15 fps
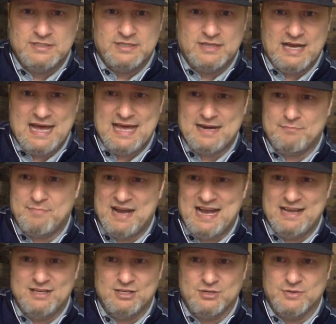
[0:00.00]

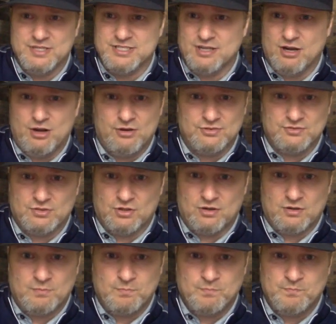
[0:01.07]
Adebayo is an
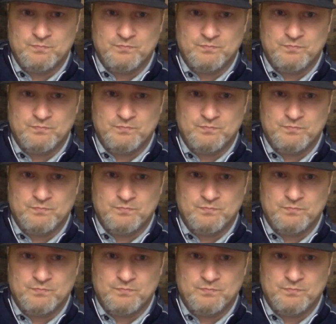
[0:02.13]
all-star.